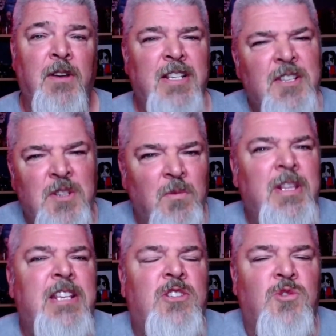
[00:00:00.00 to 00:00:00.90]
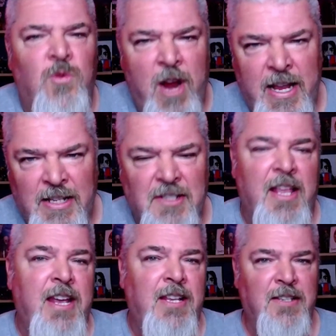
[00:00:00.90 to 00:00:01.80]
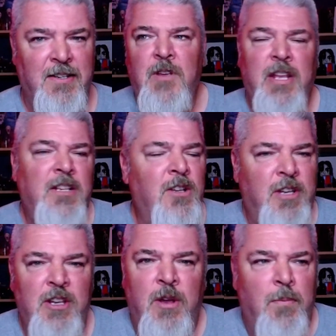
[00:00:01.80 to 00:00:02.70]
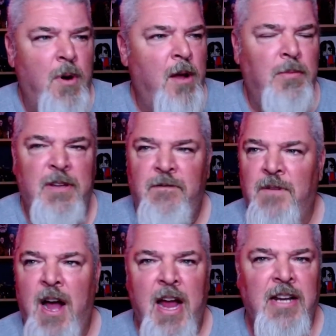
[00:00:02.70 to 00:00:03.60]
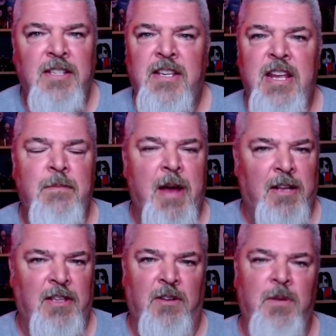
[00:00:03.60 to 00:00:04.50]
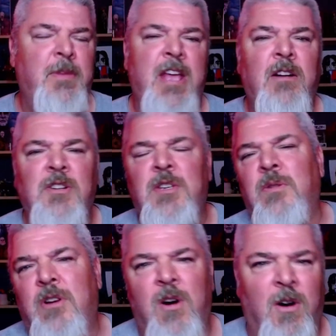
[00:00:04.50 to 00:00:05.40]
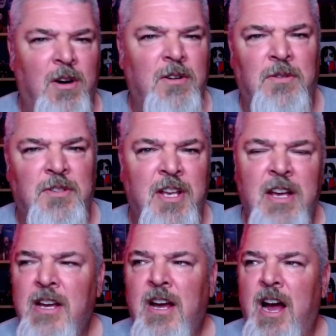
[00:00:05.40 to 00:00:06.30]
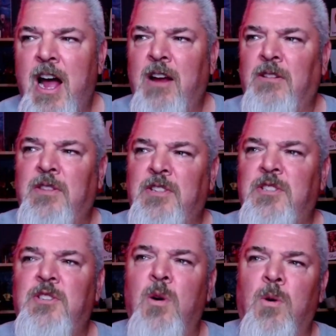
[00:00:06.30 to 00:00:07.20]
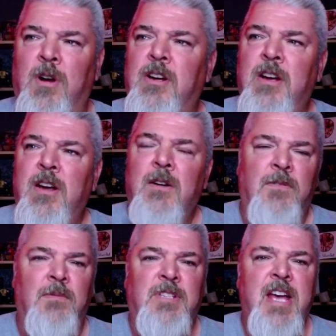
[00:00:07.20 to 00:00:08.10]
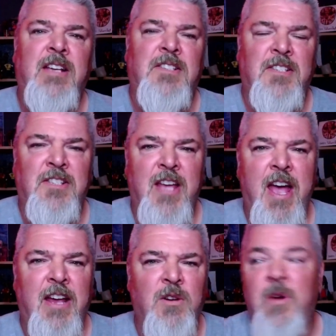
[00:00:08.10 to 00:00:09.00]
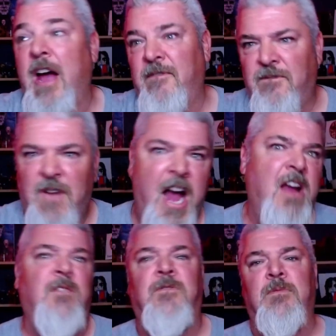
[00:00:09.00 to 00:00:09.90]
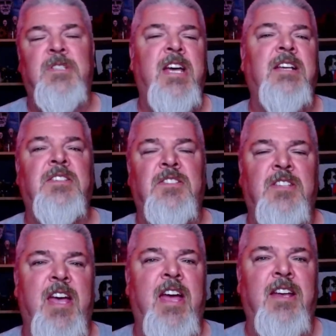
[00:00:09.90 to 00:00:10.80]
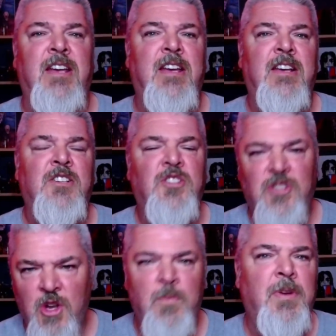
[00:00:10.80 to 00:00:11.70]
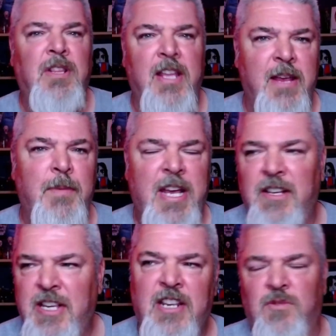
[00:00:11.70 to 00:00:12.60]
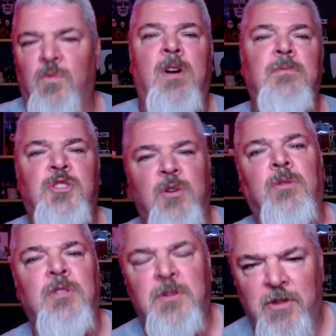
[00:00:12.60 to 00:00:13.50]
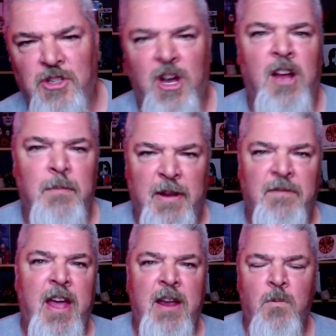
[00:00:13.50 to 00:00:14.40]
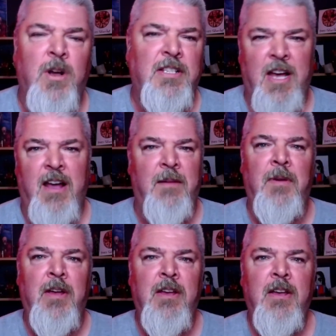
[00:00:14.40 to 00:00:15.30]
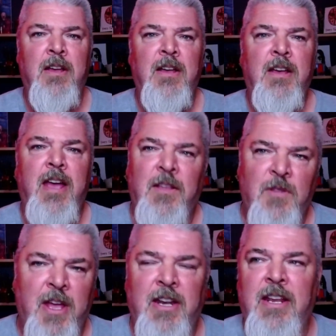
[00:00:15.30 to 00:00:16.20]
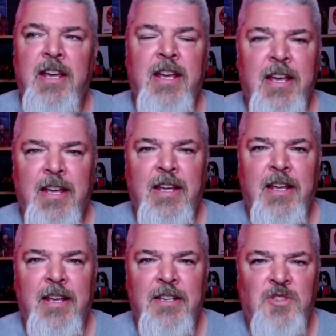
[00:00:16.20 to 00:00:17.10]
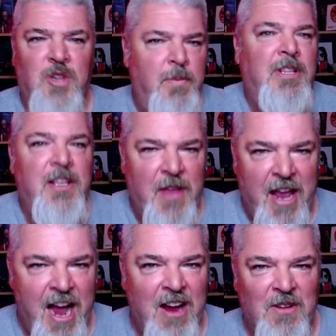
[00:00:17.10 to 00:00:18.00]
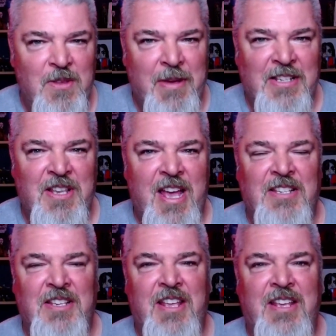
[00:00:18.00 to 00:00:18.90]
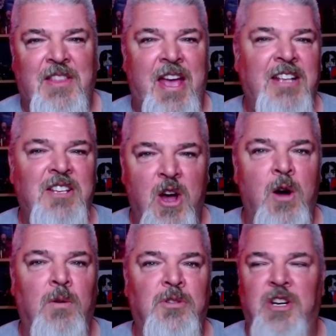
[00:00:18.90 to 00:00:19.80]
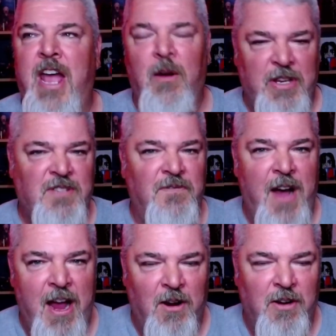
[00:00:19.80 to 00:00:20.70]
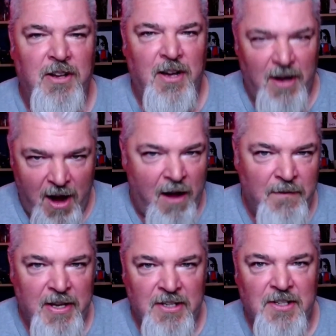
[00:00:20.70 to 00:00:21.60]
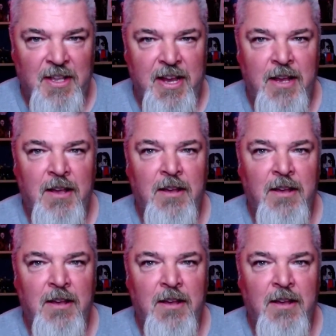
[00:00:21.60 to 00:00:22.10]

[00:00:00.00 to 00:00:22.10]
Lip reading: It doesn't really translate. And look, you could probably find a team out there. I mean, Arizona Cardinals hired this dork from Texas Tech who got fired from Texas Tech stupidly because he just rubbed shoulders with Sean McVay one time. And then stupidly they hire him as the head coach, and now he's fired, obviously.